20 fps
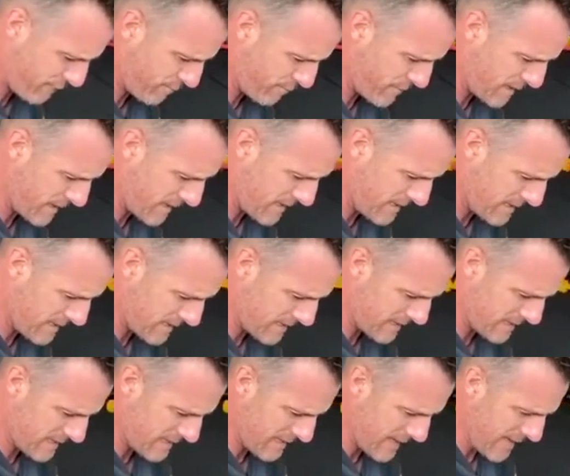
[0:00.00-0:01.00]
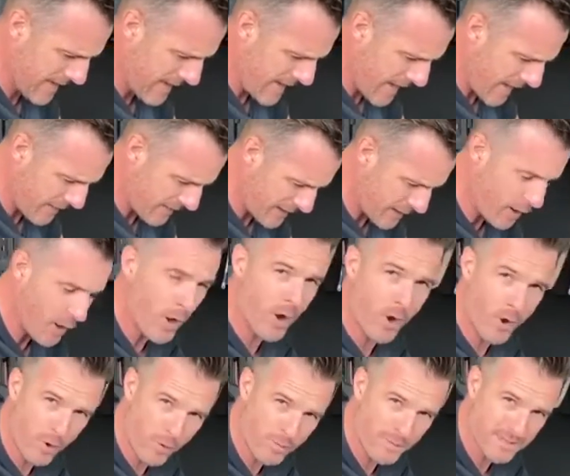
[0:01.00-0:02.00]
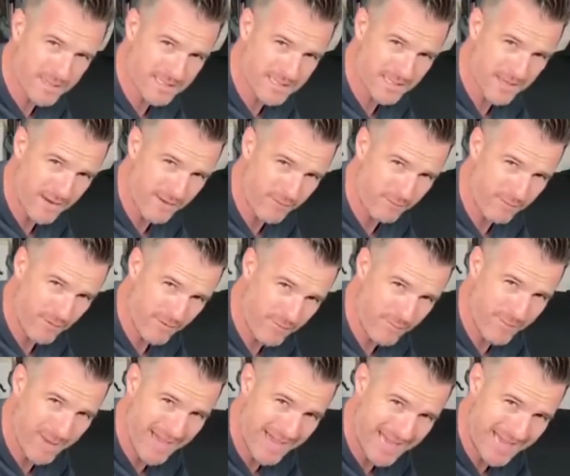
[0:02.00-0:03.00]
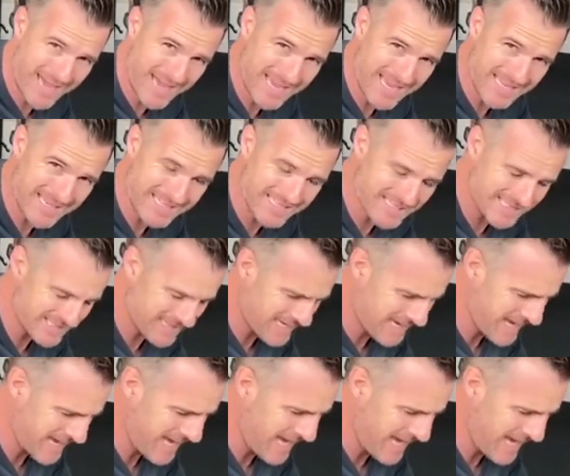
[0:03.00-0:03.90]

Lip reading: from me and then hold myself with my hands